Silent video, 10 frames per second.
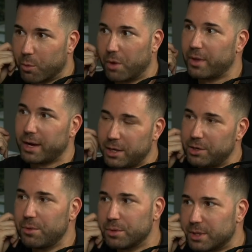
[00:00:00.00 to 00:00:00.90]
one that he
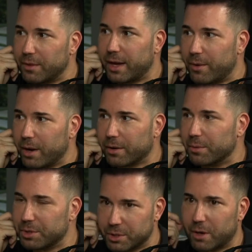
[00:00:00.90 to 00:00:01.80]
used on that record,
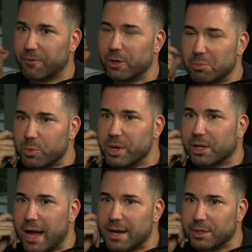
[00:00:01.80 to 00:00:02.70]
which is our Verb Suite
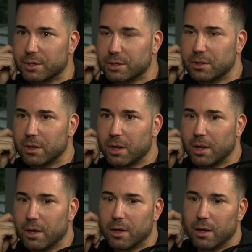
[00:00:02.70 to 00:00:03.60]
Classics.
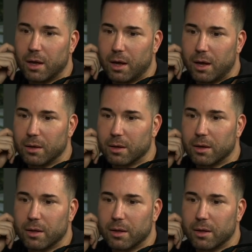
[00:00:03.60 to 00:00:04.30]
Mike